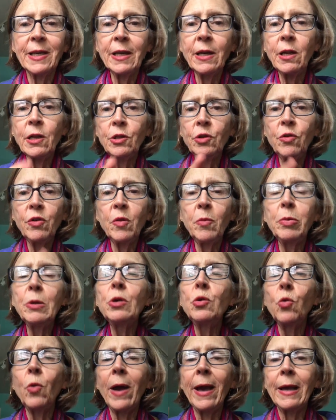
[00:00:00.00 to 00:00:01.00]
And I'll do the
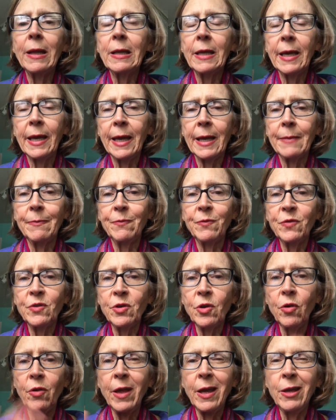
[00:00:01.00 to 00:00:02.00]
blue whale again
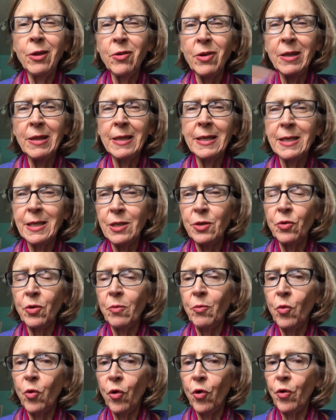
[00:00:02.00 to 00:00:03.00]
so that you can listen to
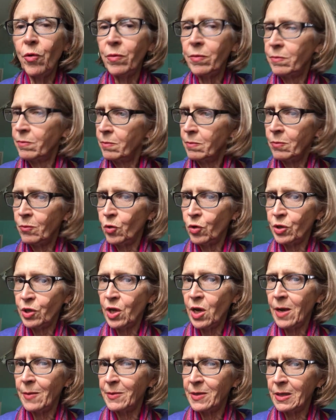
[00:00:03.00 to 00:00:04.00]
it more
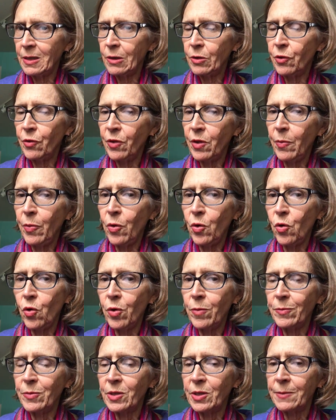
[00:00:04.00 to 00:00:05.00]
times and learn the
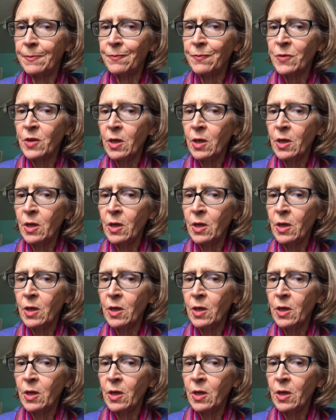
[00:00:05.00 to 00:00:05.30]
poems.